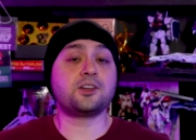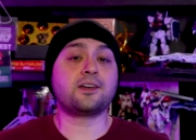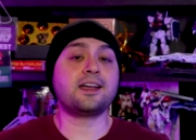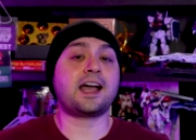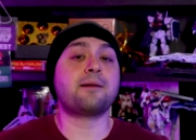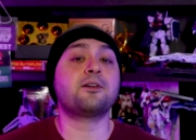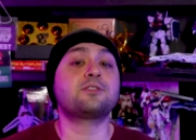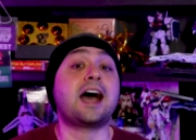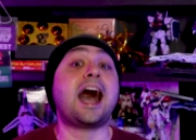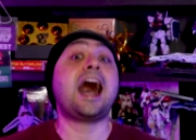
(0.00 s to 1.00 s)
talking
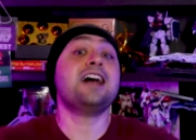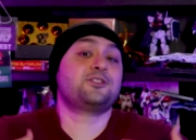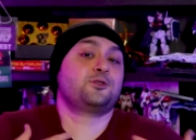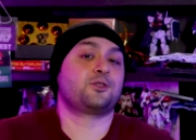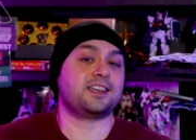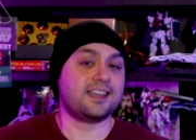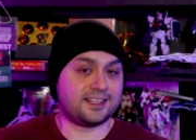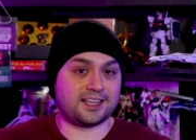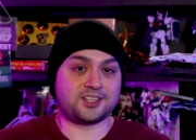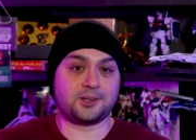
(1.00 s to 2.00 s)
about Hasuki
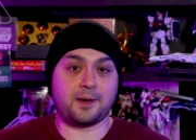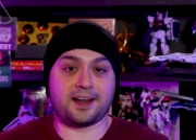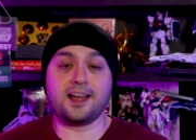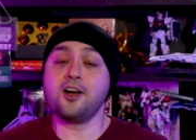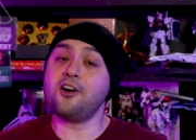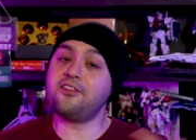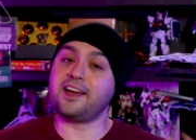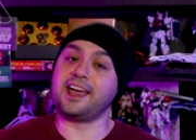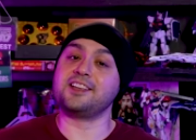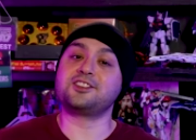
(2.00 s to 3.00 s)
Tachibana of
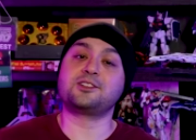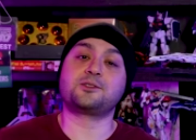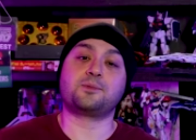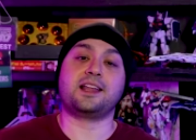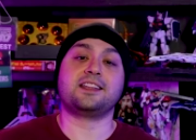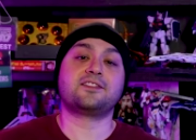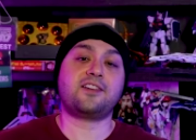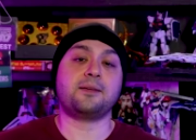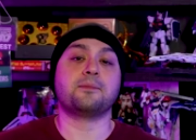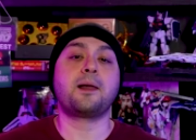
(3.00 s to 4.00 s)
Angel's Blade
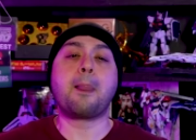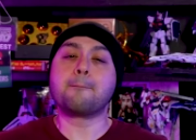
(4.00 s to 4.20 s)
fame.